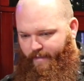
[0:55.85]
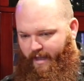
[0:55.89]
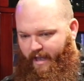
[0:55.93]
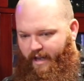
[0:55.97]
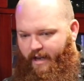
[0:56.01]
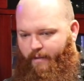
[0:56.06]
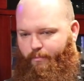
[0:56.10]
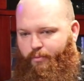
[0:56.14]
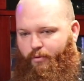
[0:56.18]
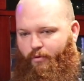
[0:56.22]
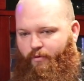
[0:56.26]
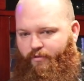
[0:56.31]

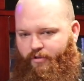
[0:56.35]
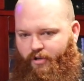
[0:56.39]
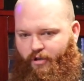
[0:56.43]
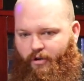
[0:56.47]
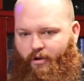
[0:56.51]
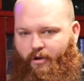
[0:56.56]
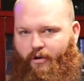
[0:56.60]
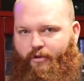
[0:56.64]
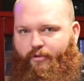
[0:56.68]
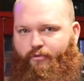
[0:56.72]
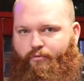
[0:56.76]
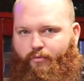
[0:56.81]
A-proof
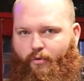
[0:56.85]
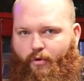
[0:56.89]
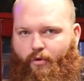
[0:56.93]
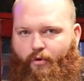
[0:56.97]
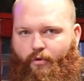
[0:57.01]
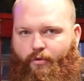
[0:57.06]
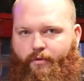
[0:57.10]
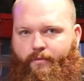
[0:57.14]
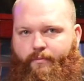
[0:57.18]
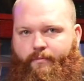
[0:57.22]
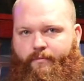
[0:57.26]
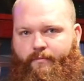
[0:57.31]
cigar is
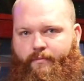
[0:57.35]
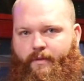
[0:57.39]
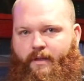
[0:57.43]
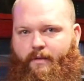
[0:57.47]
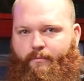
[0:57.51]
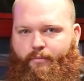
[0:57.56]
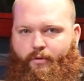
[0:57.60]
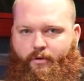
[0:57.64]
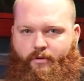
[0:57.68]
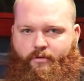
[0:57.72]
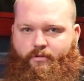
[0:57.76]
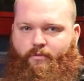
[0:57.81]
rolled
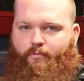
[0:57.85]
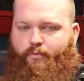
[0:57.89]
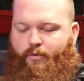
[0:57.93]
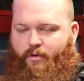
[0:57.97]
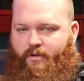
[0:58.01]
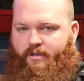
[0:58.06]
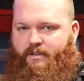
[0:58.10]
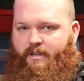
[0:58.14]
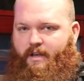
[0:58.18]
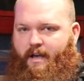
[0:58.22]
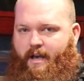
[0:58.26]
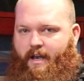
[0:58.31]
and put
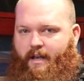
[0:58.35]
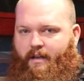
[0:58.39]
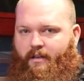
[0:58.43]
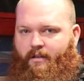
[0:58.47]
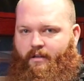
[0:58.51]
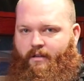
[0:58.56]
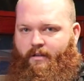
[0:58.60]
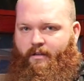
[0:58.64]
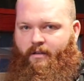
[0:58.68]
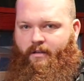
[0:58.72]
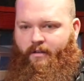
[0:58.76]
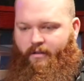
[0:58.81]
aside,
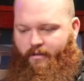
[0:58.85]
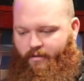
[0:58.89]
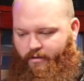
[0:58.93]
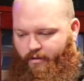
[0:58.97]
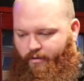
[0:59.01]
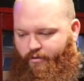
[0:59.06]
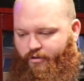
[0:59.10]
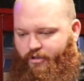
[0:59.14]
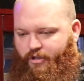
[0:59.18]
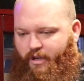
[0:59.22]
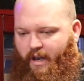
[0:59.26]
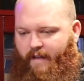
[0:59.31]

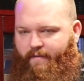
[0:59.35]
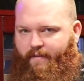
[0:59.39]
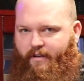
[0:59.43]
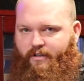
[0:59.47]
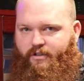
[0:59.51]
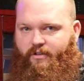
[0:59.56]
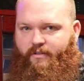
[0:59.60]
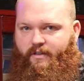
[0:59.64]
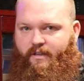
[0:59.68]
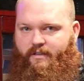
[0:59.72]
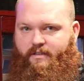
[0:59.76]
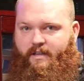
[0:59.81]
those
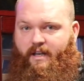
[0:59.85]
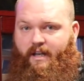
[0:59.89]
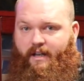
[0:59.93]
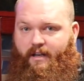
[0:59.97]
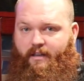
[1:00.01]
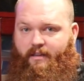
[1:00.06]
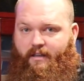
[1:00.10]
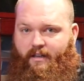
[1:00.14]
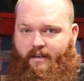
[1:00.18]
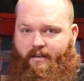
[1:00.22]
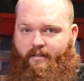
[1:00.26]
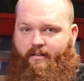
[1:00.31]
shavings are then taken
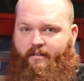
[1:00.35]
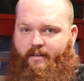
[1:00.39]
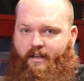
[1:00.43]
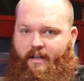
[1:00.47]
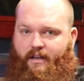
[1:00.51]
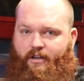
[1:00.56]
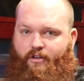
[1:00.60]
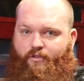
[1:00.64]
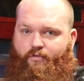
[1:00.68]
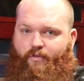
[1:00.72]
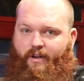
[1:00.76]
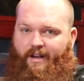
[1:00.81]
at the end of the
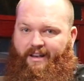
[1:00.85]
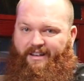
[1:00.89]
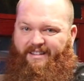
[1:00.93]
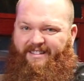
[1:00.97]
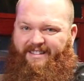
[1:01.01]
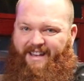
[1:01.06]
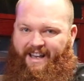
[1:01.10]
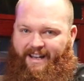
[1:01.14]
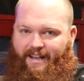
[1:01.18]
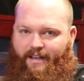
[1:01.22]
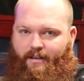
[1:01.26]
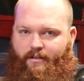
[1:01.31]
day to create a
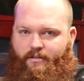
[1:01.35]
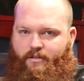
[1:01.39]
second.